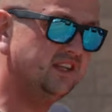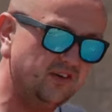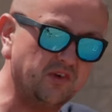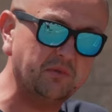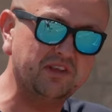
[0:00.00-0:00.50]

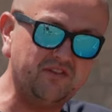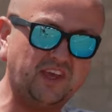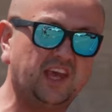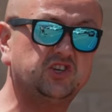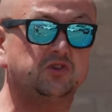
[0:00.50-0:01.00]
different
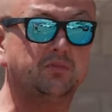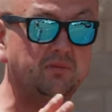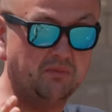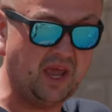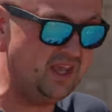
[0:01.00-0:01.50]
modification
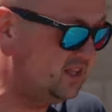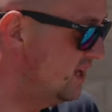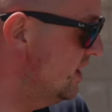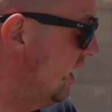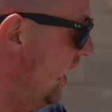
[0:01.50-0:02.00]
being made
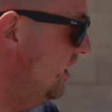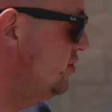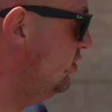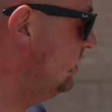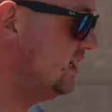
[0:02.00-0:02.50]

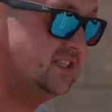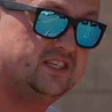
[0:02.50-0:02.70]
during the